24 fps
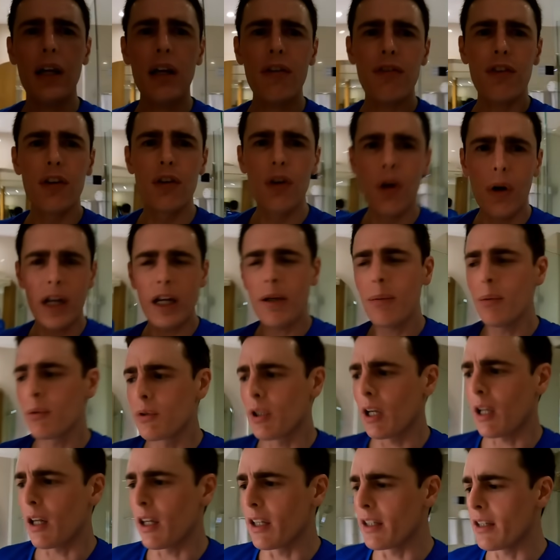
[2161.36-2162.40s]
and if they're not able
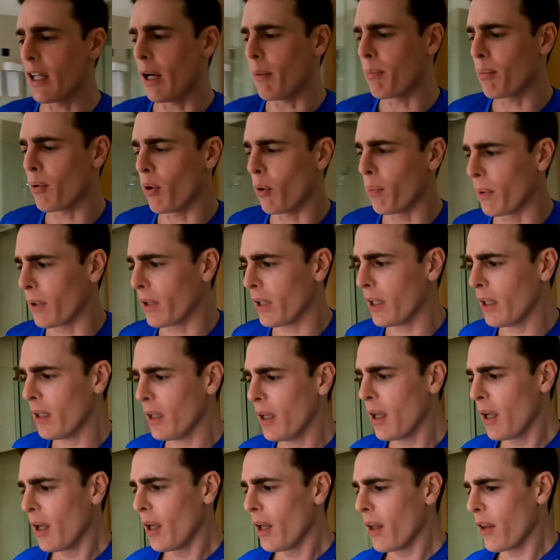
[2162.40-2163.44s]
to clean that
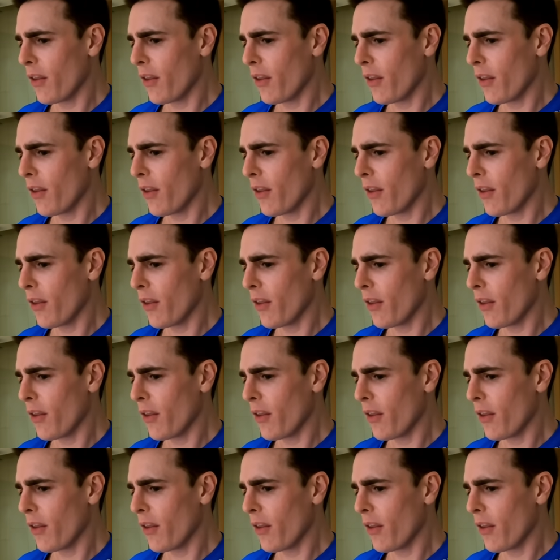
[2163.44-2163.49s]
properly,